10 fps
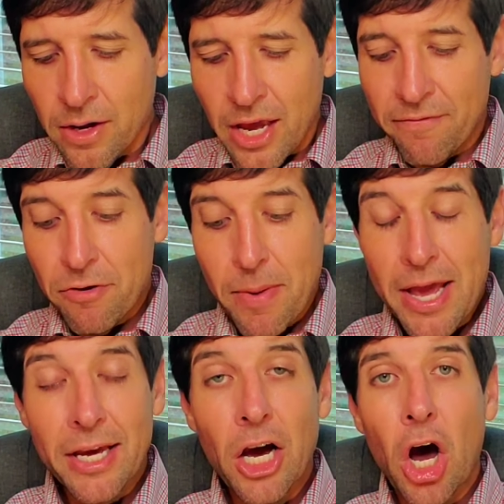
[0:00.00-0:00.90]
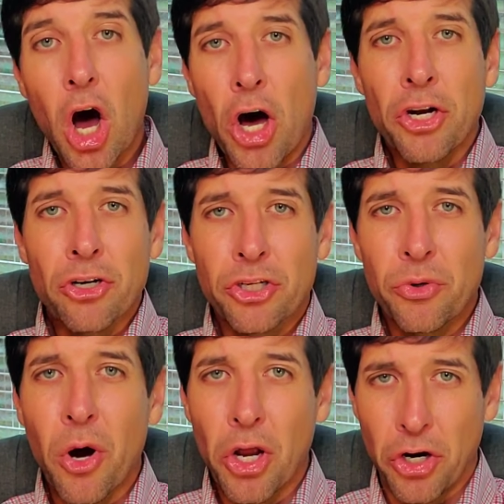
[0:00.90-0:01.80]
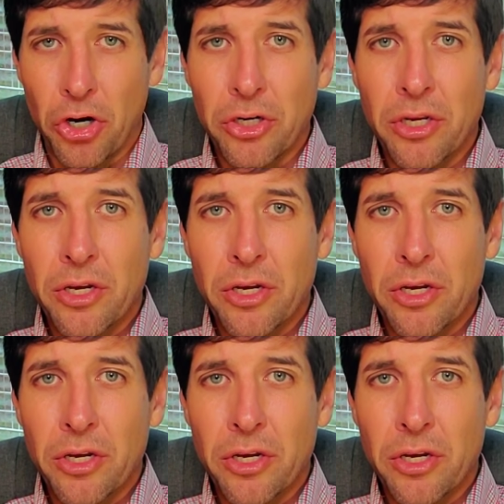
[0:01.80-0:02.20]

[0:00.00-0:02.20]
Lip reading: If you make under $200,000,